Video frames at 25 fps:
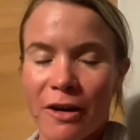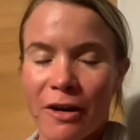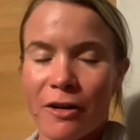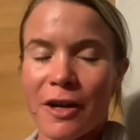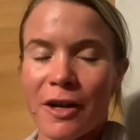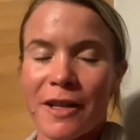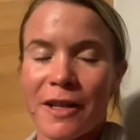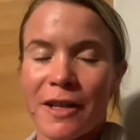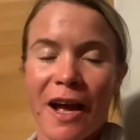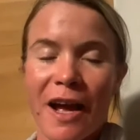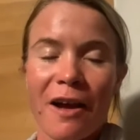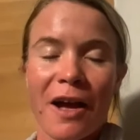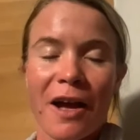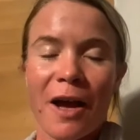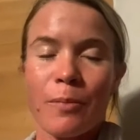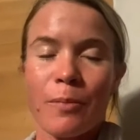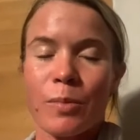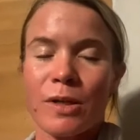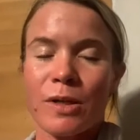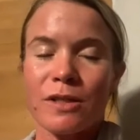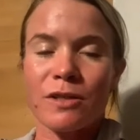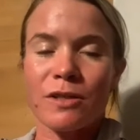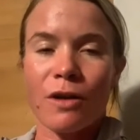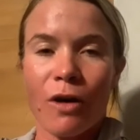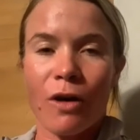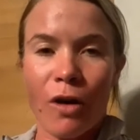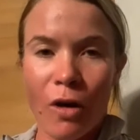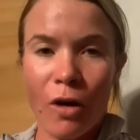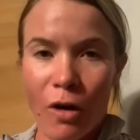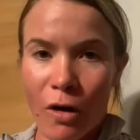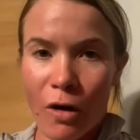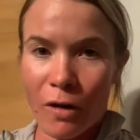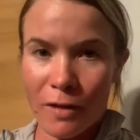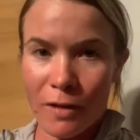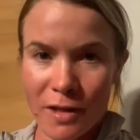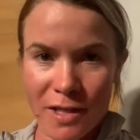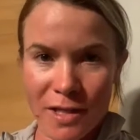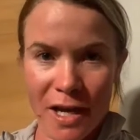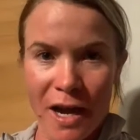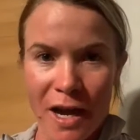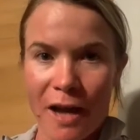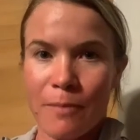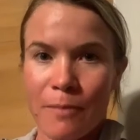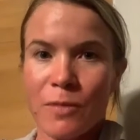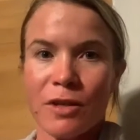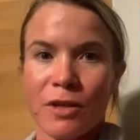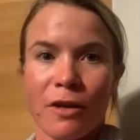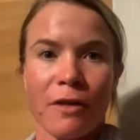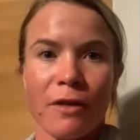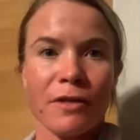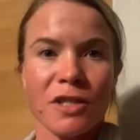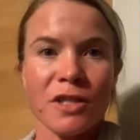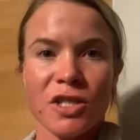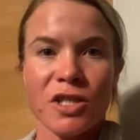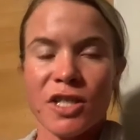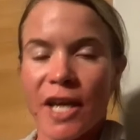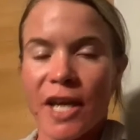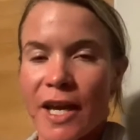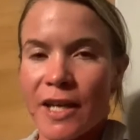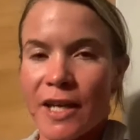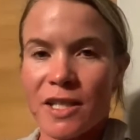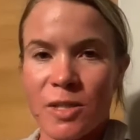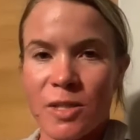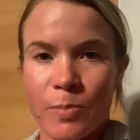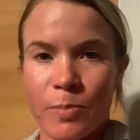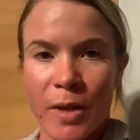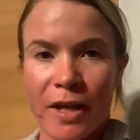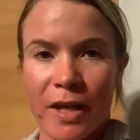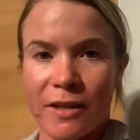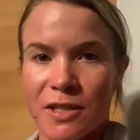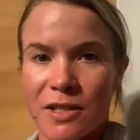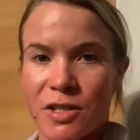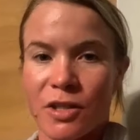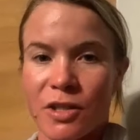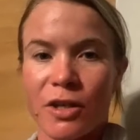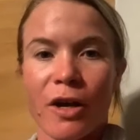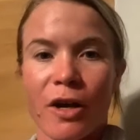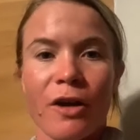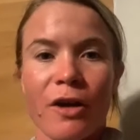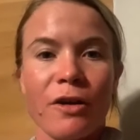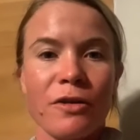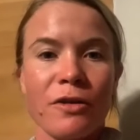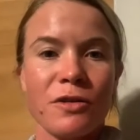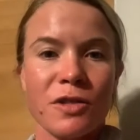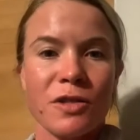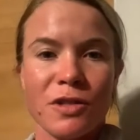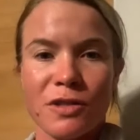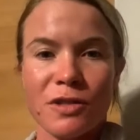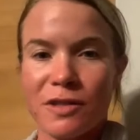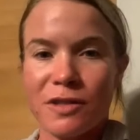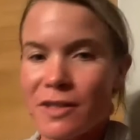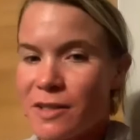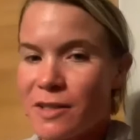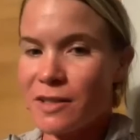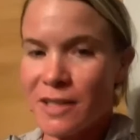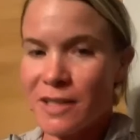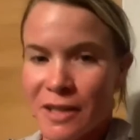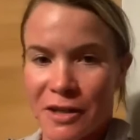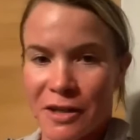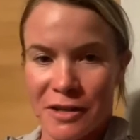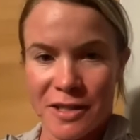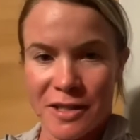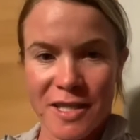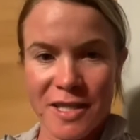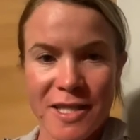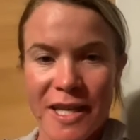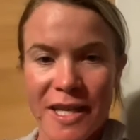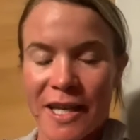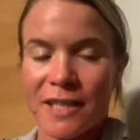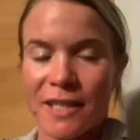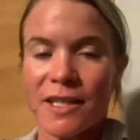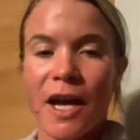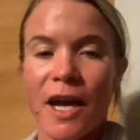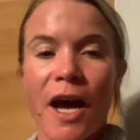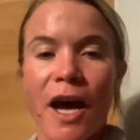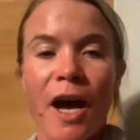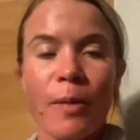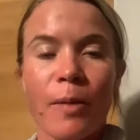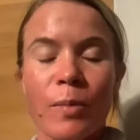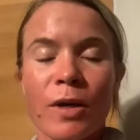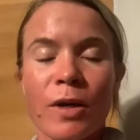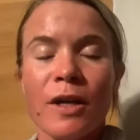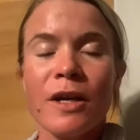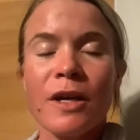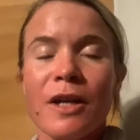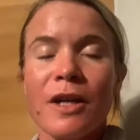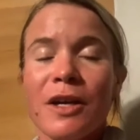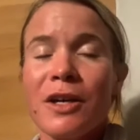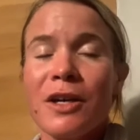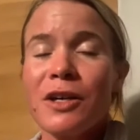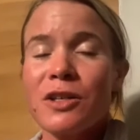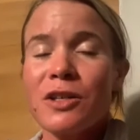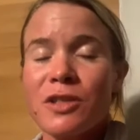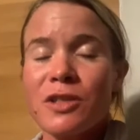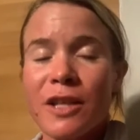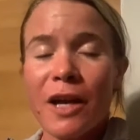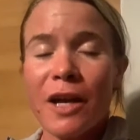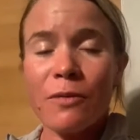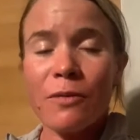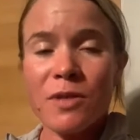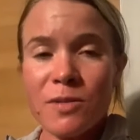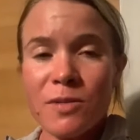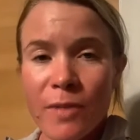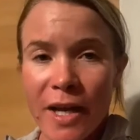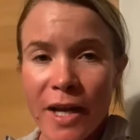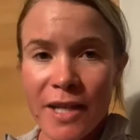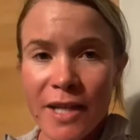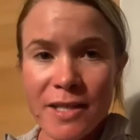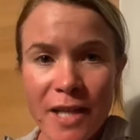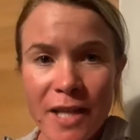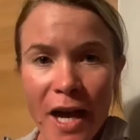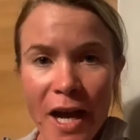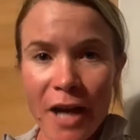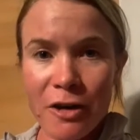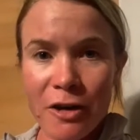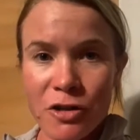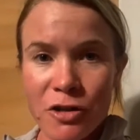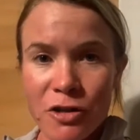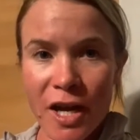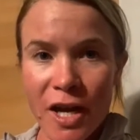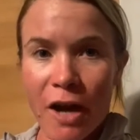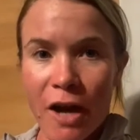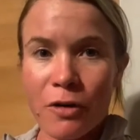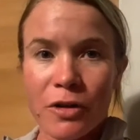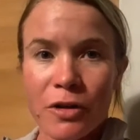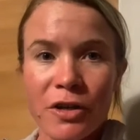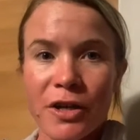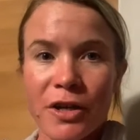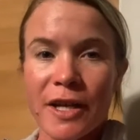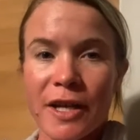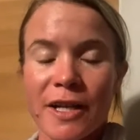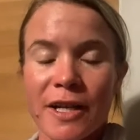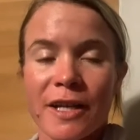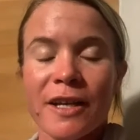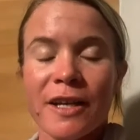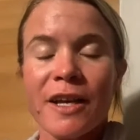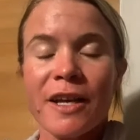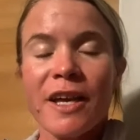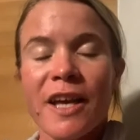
And that happened all the time. The shakes, pale as a ghost, couldn't stand up. So that was my entire childhood.